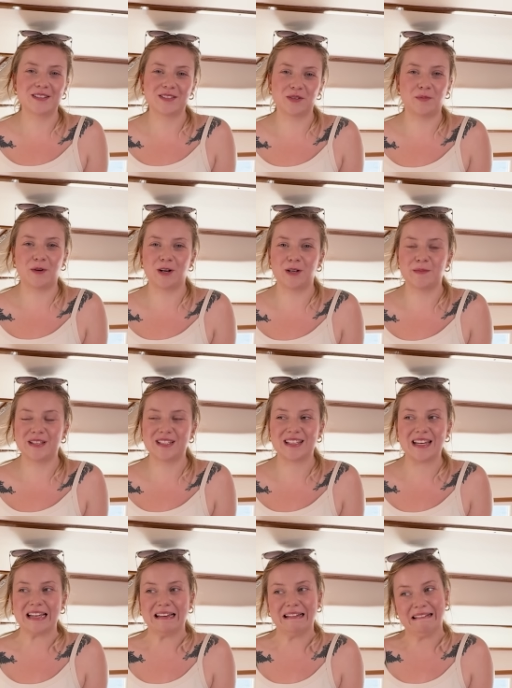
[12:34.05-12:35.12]
So part of me is
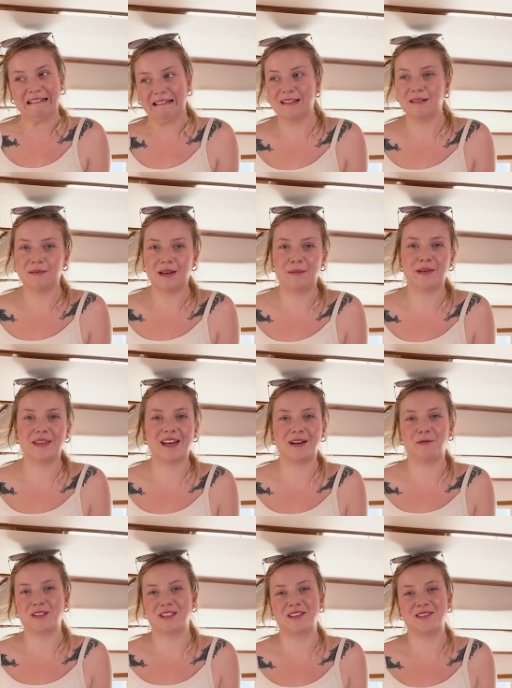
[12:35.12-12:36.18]
like, maybe
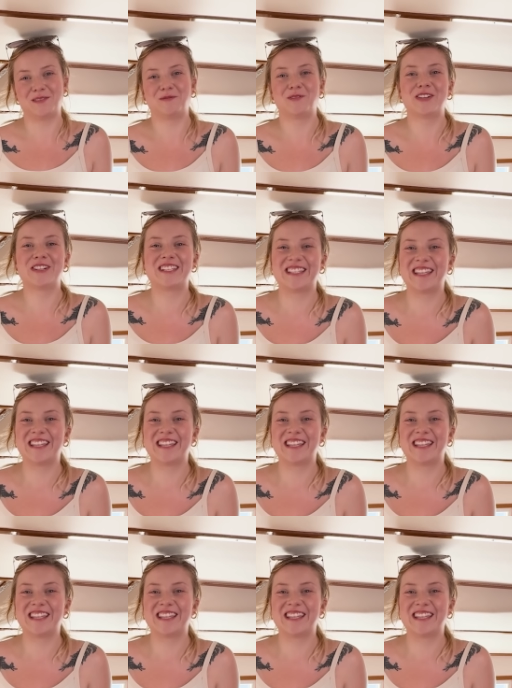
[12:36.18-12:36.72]
that wasn't the worst